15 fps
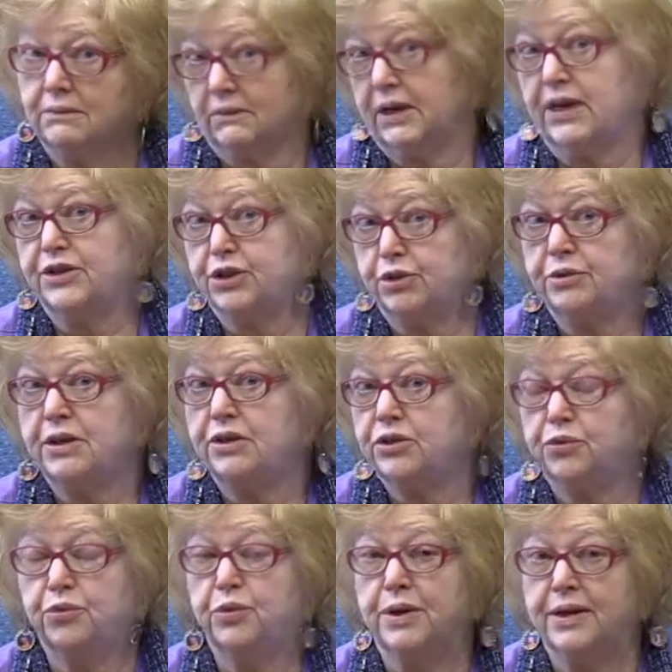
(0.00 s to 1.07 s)
in case you need
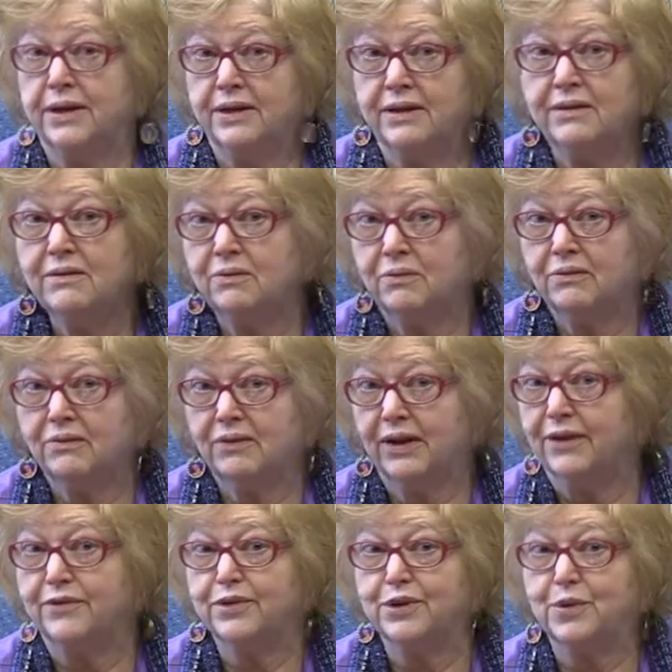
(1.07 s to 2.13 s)
to read
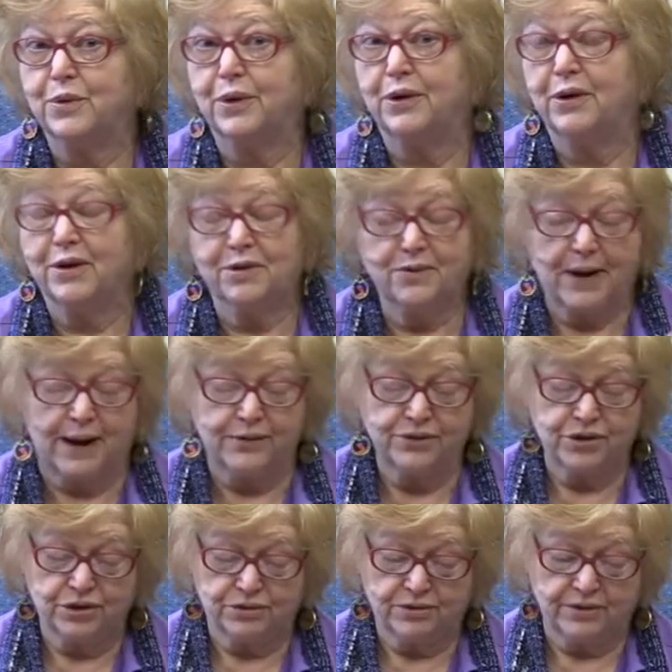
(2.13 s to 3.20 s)
whatever's going on
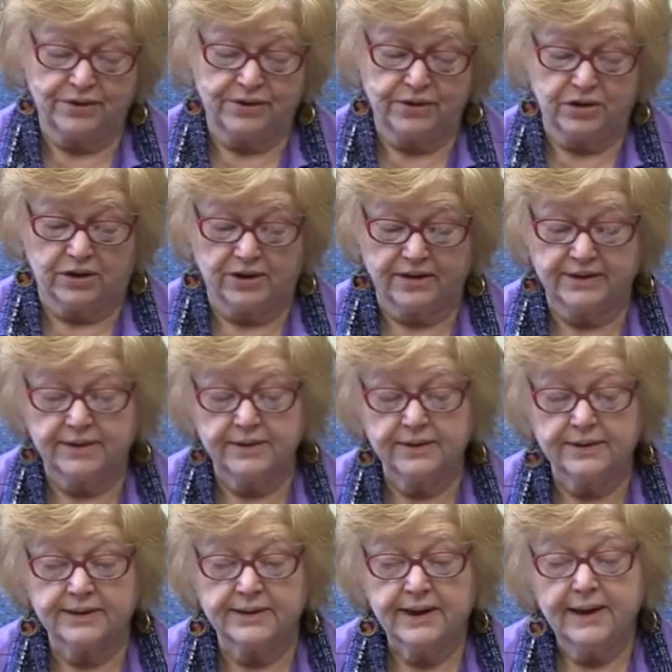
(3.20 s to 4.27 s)
around you in the
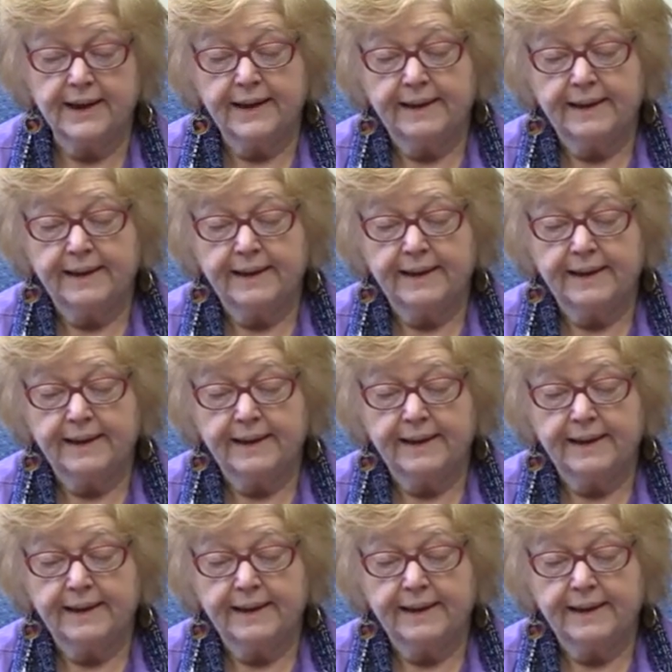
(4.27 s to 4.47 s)
darkness.